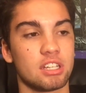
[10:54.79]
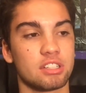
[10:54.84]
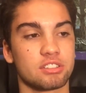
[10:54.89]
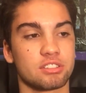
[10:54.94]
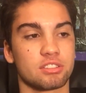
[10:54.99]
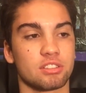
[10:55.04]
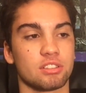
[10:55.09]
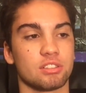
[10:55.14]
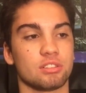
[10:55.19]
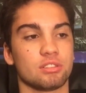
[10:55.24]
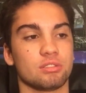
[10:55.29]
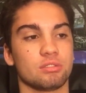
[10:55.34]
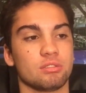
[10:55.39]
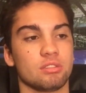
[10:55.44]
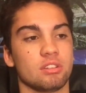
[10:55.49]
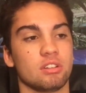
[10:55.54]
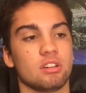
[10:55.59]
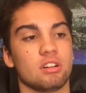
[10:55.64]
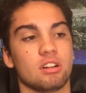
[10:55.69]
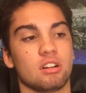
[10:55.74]

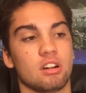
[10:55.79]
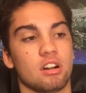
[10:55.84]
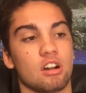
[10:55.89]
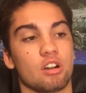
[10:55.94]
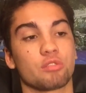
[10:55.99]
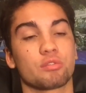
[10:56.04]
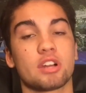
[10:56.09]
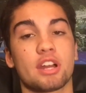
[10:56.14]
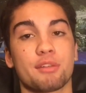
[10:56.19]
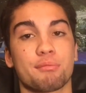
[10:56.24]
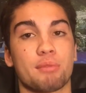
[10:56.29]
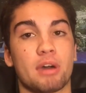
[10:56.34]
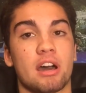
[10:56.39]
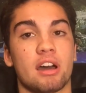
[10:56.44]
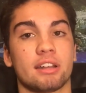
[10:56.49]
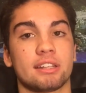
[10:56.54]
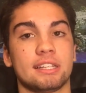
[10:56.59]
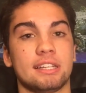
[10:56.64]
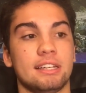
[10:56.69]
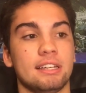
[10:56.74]
So all red
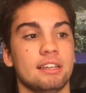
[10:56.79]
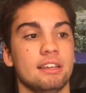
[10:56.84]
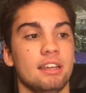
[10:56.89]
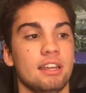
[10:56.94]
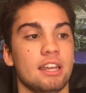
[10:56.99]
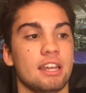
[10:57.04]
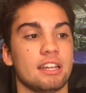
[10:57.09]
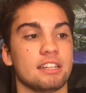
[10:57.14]
body,